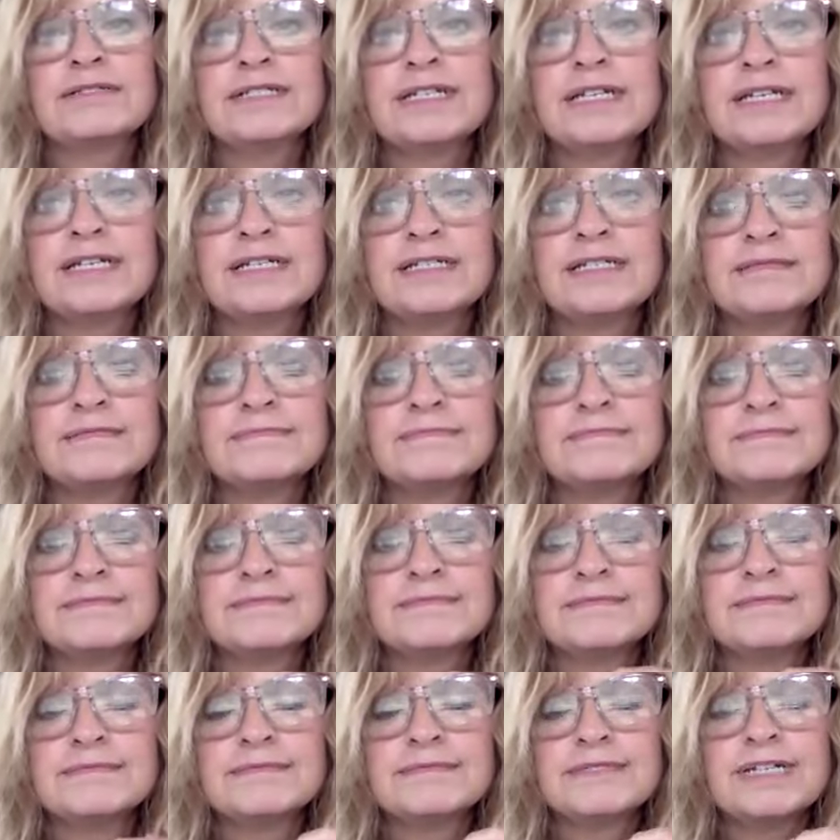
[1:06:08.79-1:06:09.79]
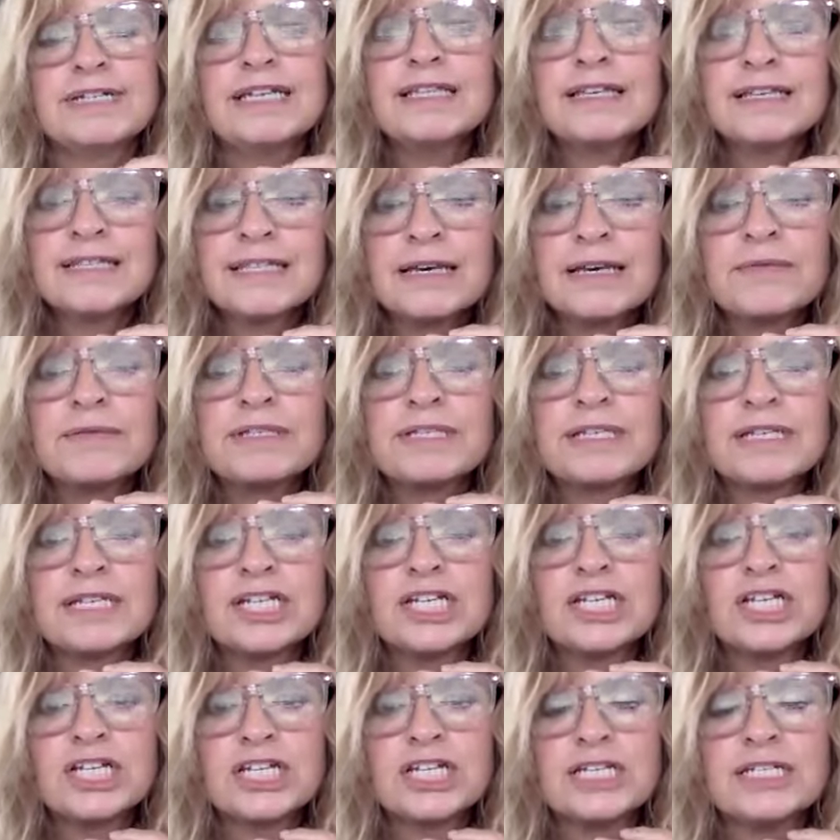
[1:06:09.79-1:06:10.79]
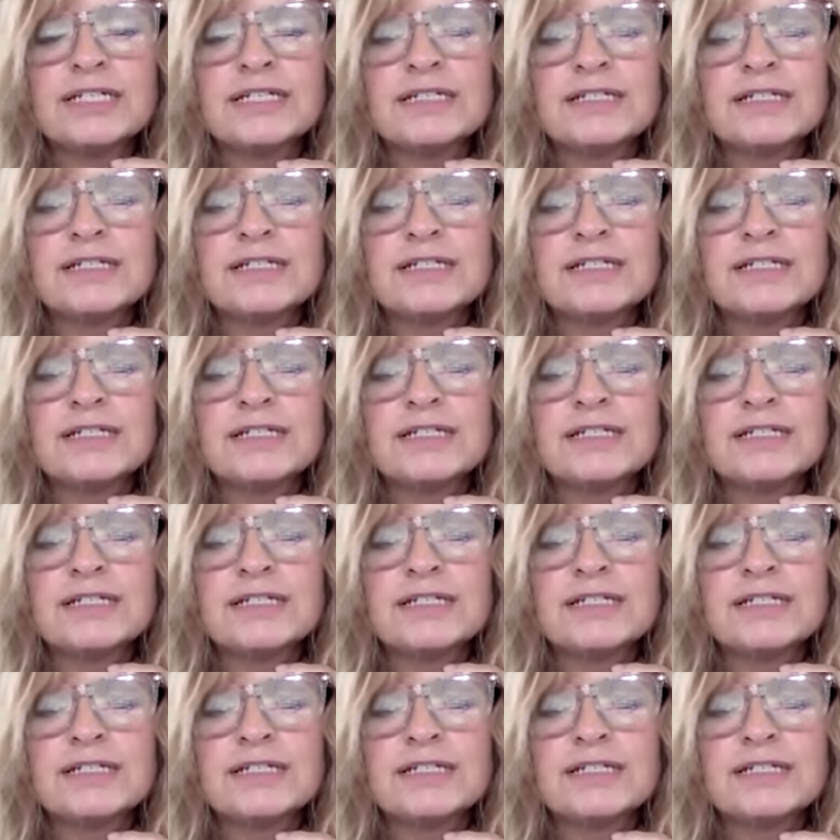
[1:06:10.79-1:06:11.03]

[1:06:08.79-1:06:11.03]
And I thought that was a good